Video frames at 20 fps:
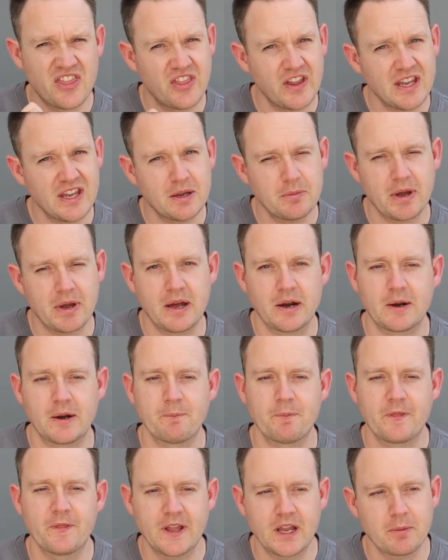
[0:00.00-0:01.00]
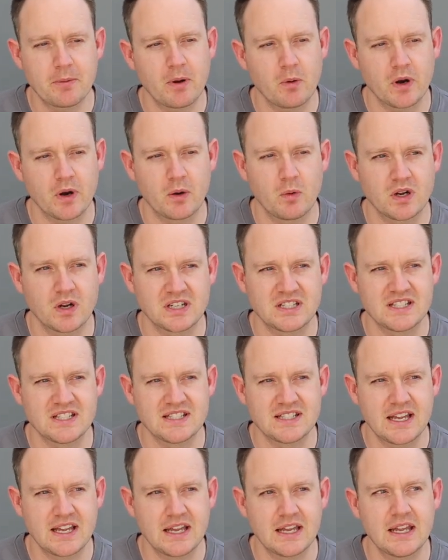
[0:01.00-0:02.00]
think about it, think about what I wanted to
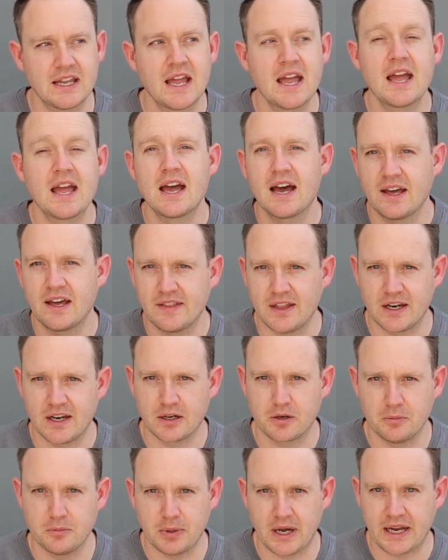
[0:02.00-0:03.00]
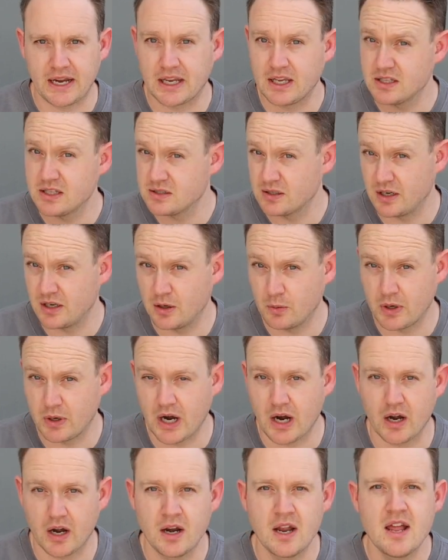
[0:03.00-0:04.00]
say, and then I'd come back. So here we
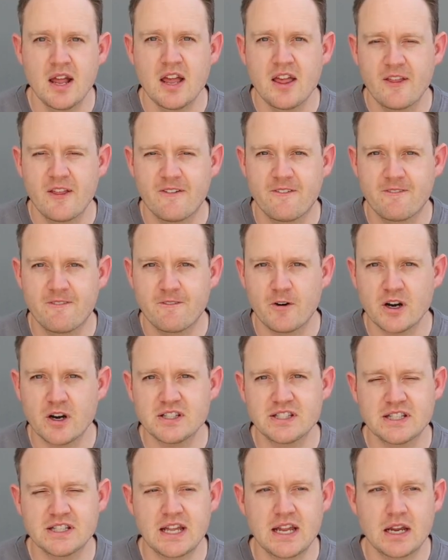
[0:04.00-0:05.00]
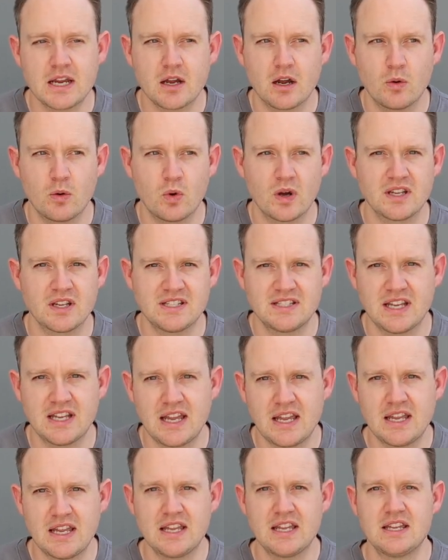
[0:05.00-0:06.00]
are. The first thing I want to
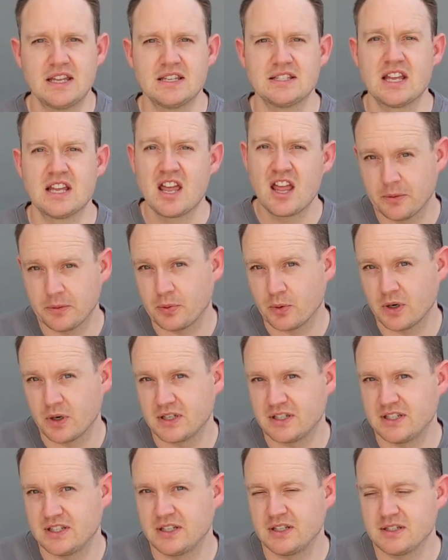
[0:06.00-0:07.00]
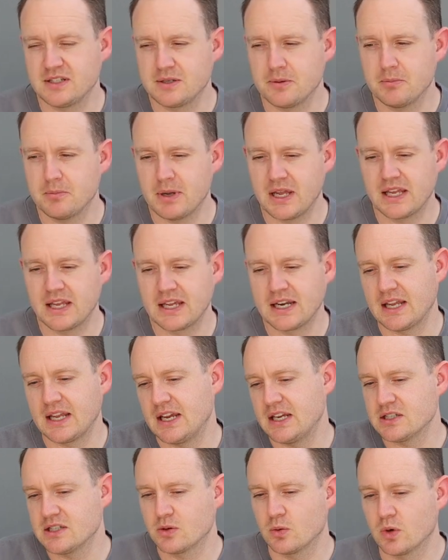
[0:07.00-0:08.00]
say is the board didn't make it
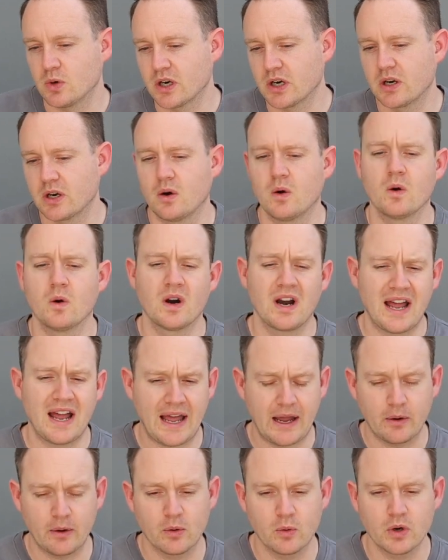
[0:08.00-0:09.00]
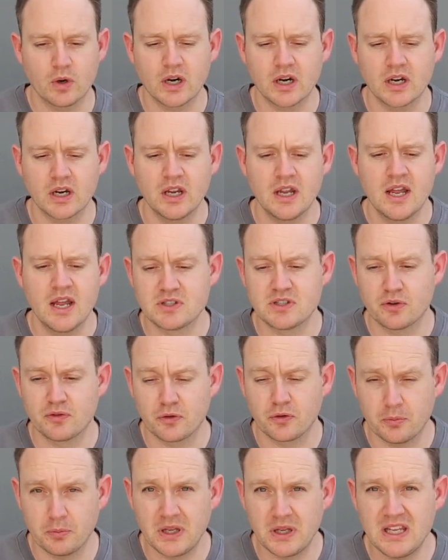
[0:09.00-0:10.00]
into work or out of work. So
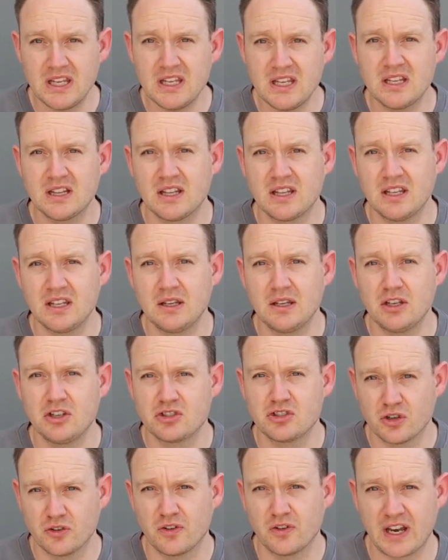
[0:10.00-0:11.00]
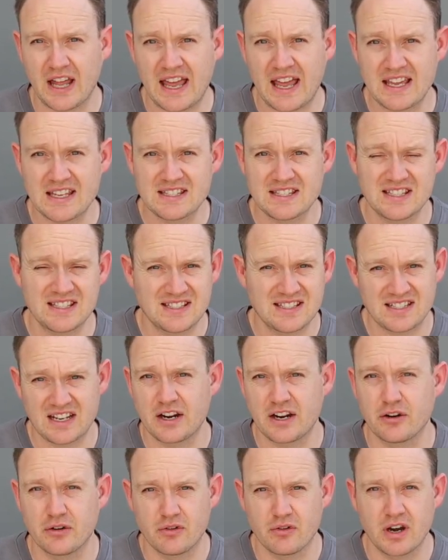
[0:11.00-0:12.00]
for me, the Shuffle S
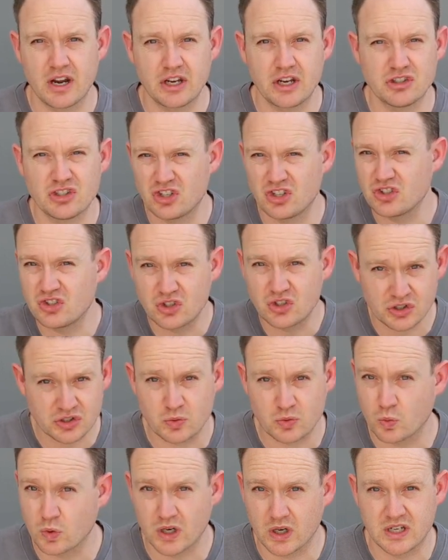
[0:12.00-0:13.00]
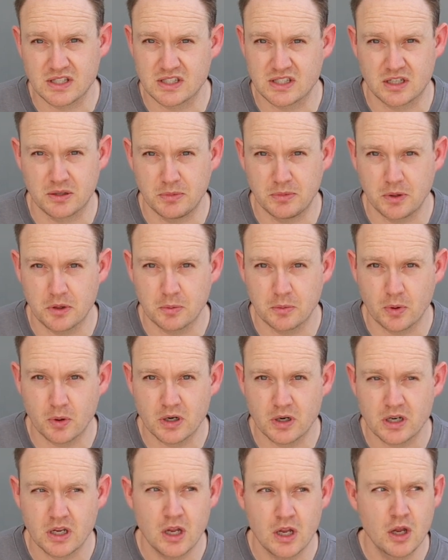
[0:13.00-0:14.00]
standard range doesn't work as a commuter
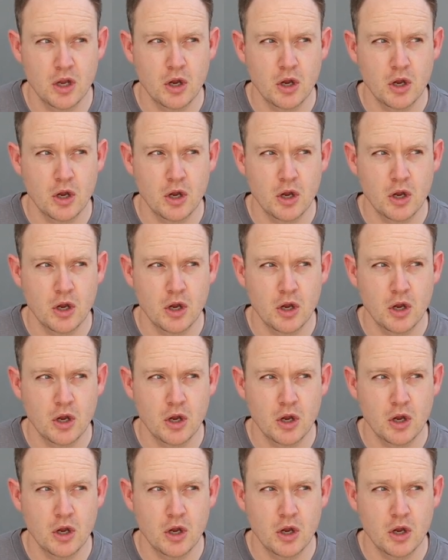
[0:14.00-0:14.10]
board,